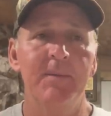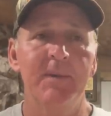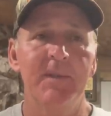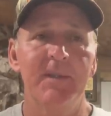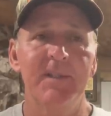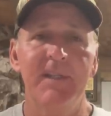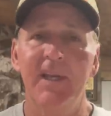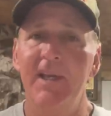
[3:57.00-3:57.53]

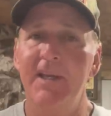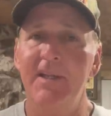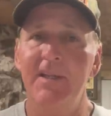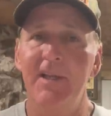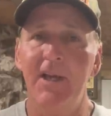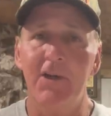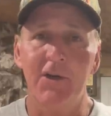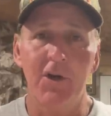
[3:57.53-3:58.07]
said
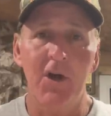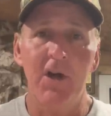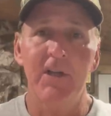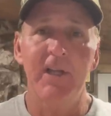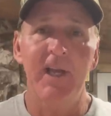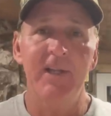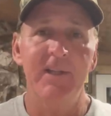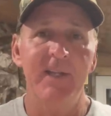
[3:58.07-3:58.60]
a
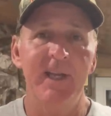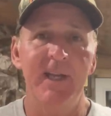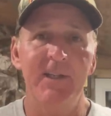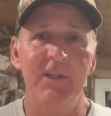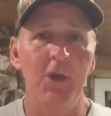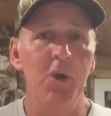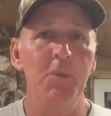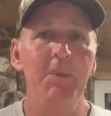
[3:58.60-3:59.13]
crawdad that had
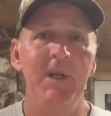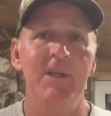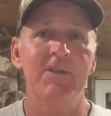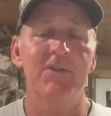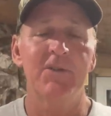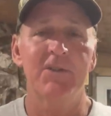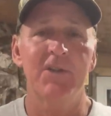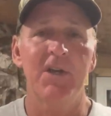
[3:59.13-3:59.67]
no
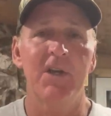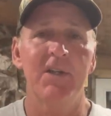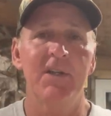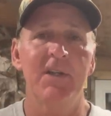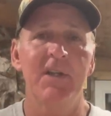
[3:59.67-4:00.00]
pinchers on it,